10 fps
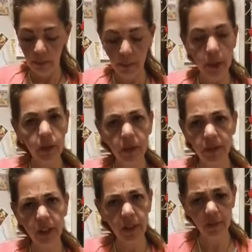I wonder
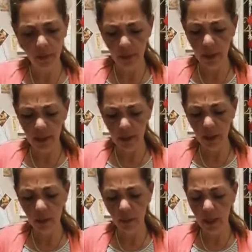if tinfoil is
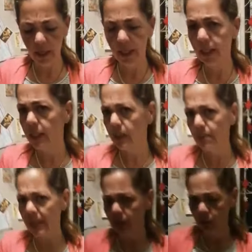going to work. It is a
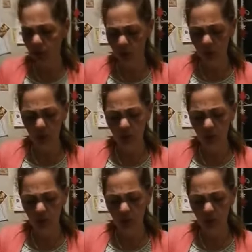metal.